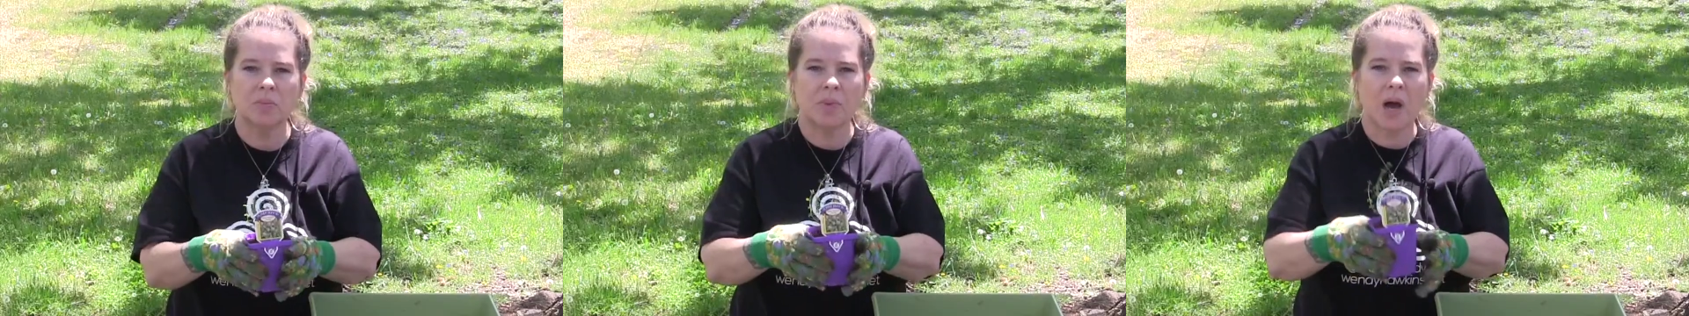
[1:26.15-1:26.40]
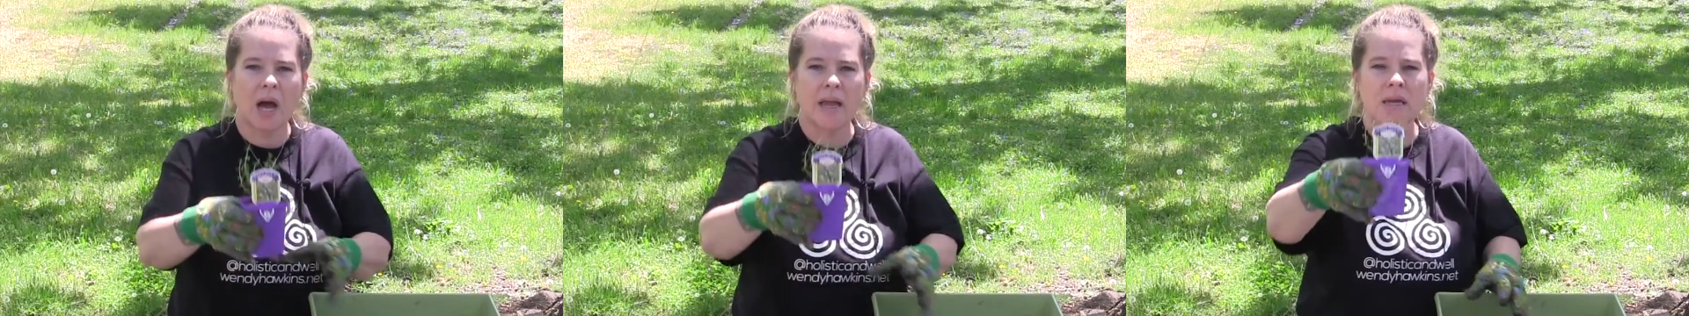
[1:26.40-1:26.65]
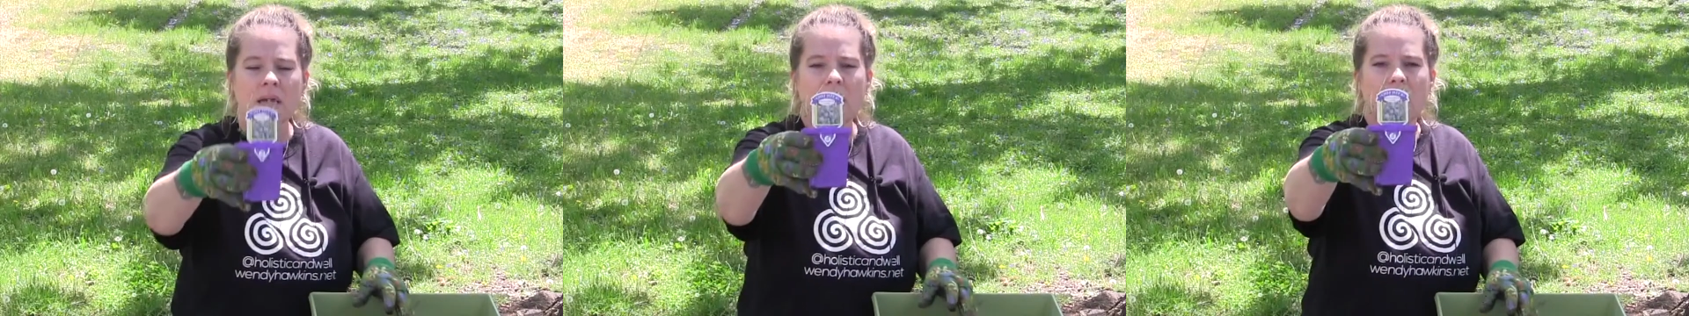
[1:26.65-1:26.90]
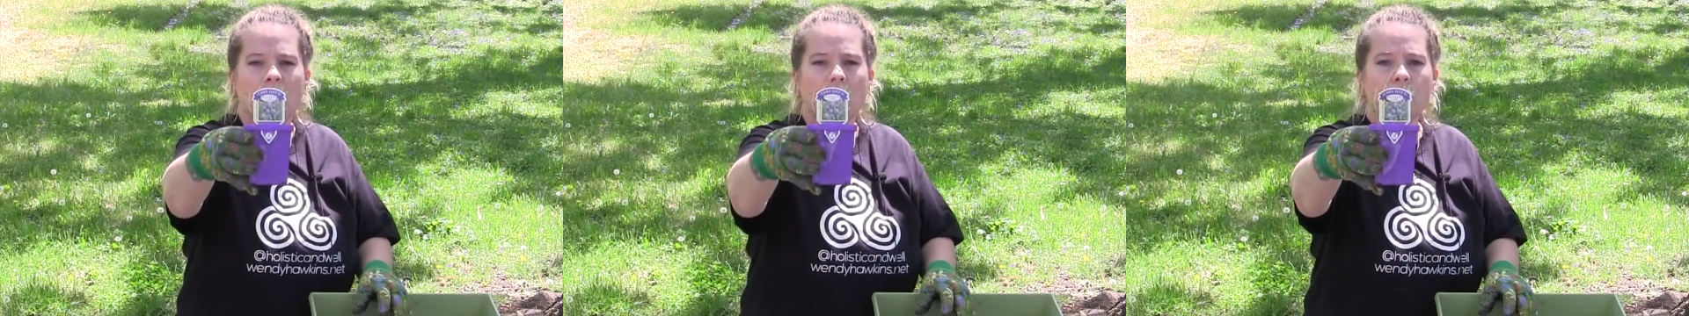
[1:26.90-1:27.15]
buy
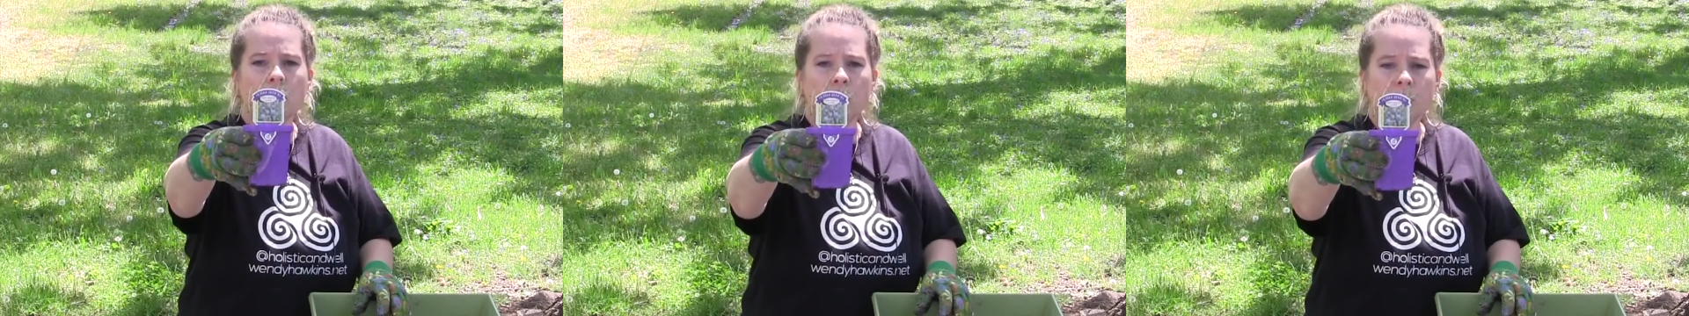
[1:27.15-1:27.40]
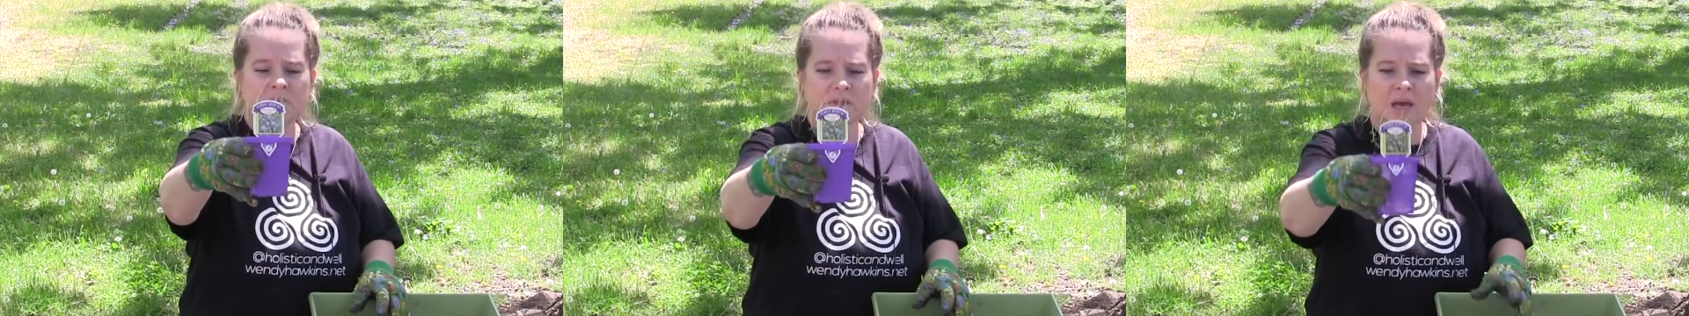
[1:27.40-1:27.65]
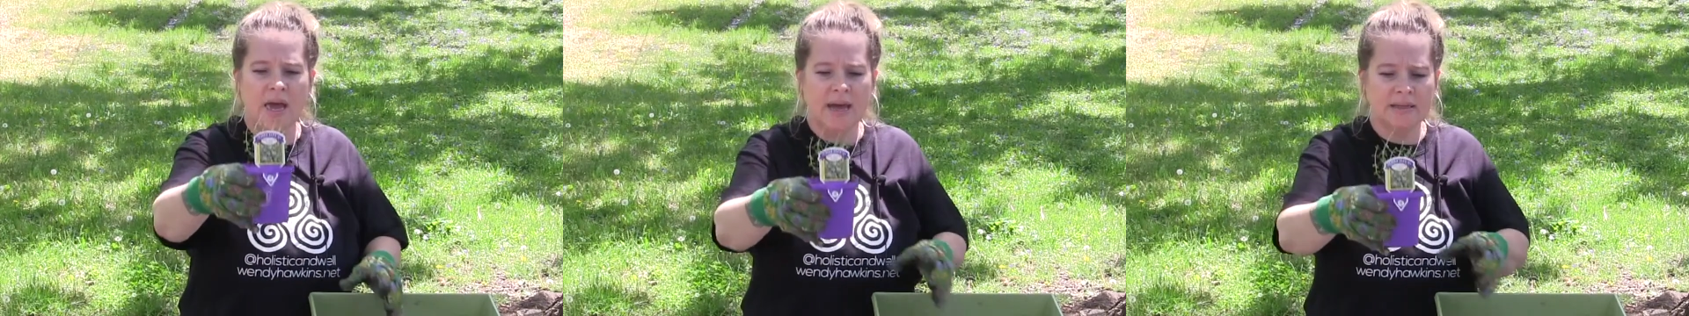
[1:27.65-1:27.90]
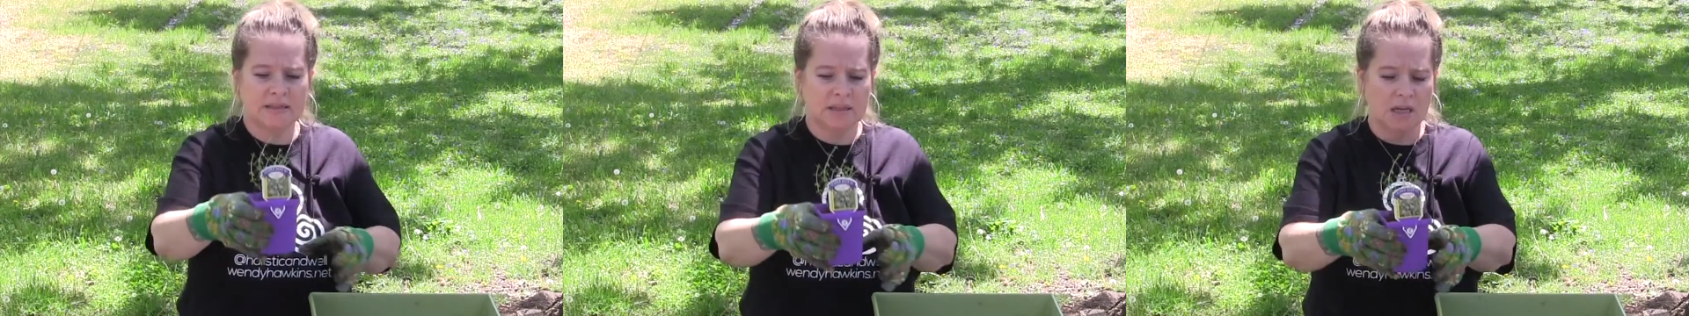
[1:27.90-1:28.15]
herbs
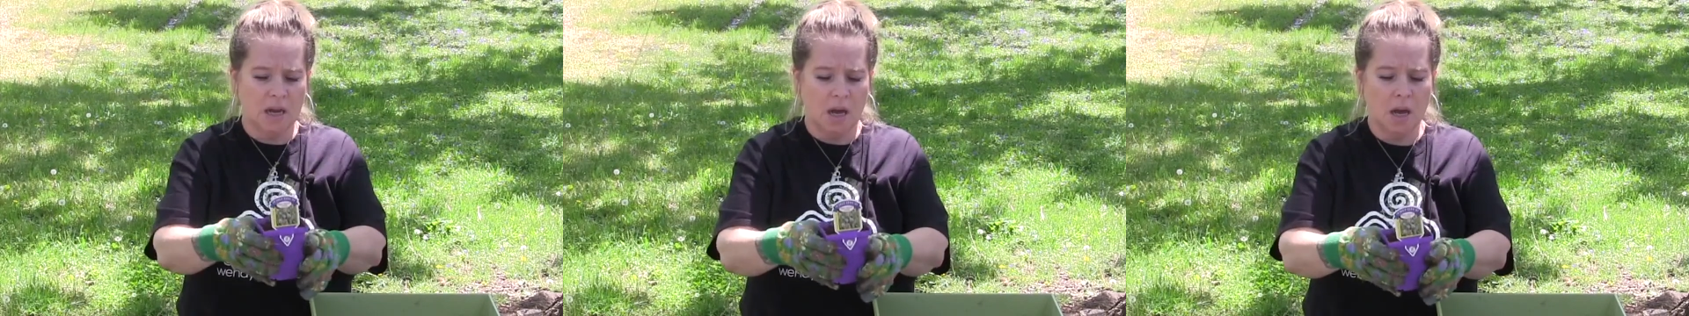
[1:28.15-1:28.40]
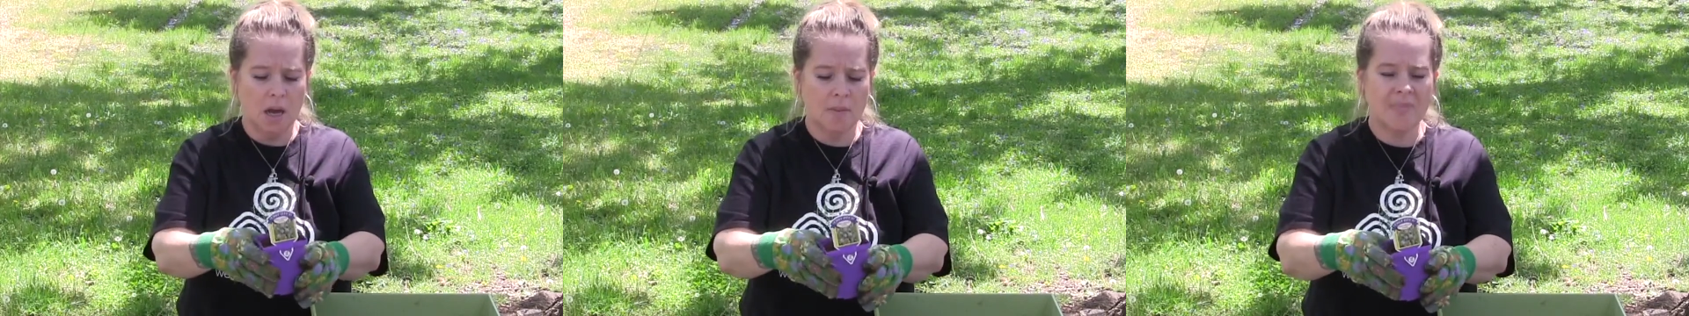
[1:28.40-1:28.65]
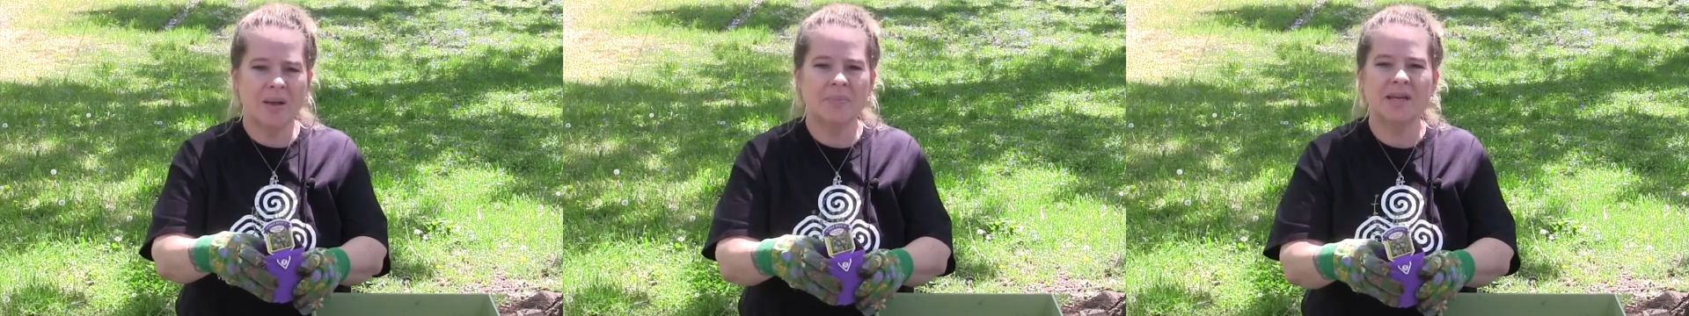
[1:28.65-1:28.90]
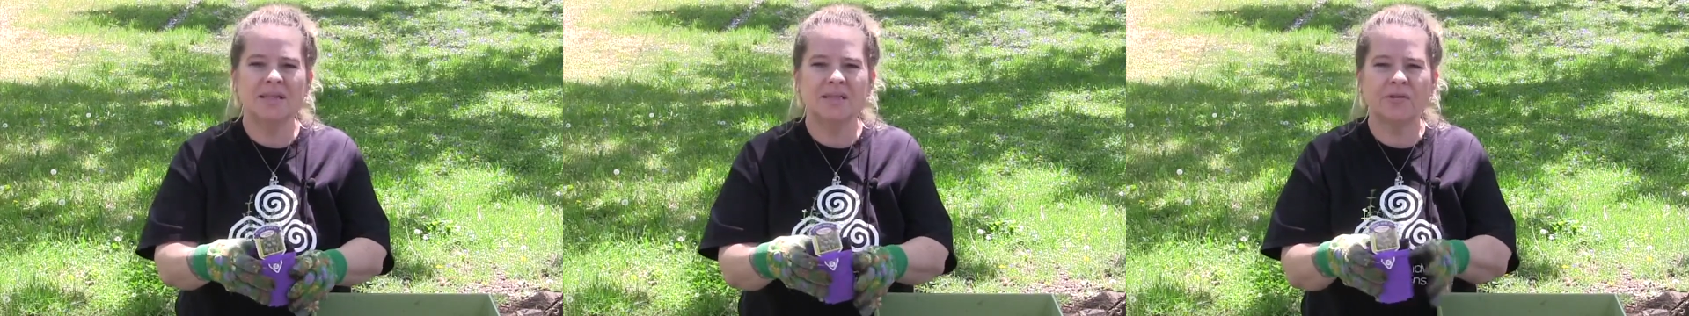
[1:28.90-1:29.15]
that might
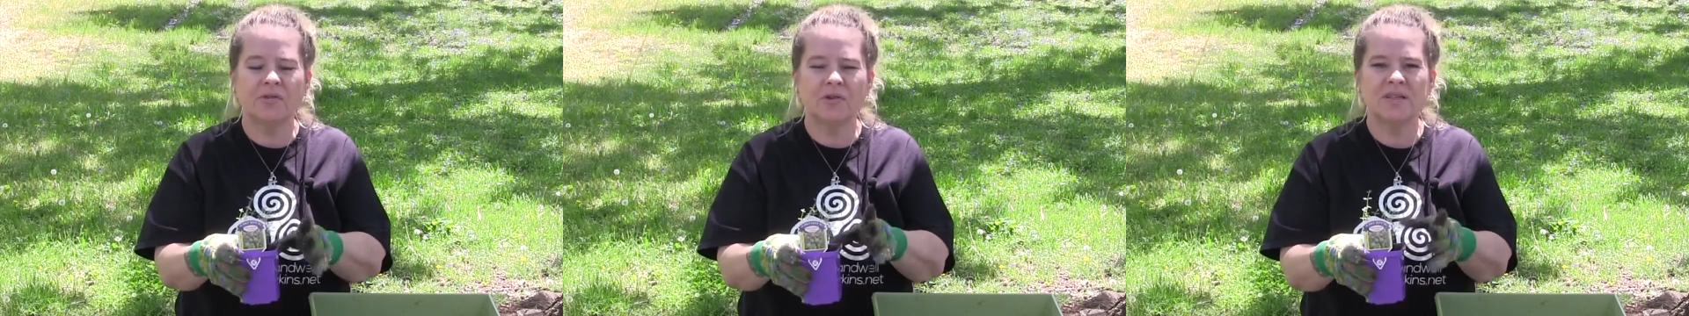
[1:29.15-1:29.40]
be a different